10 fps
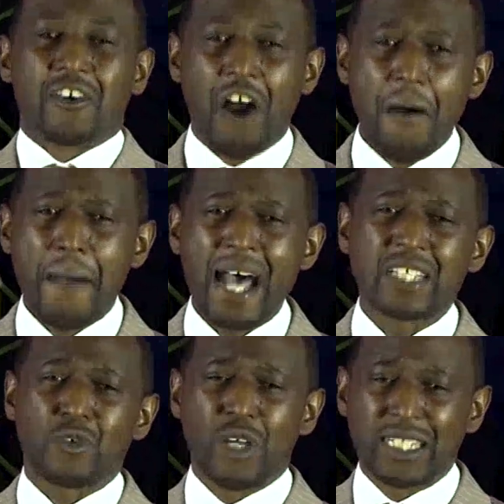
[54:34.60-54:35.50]

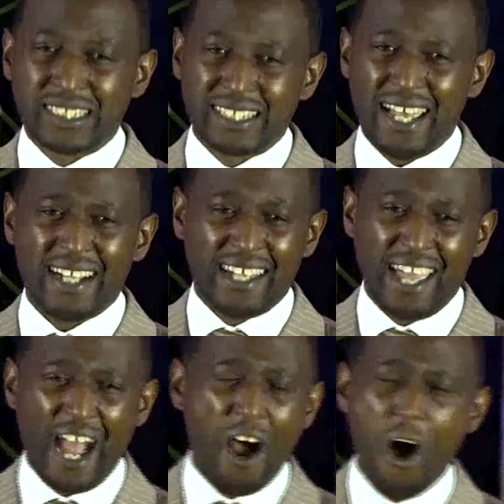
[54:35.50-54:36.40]
Romance will take
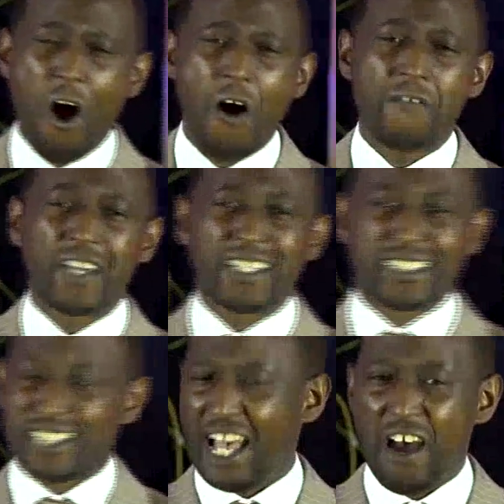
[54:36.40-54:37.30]
care of
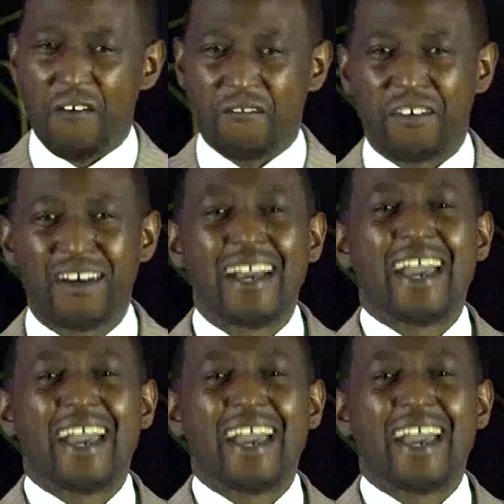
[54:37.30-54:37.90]
itself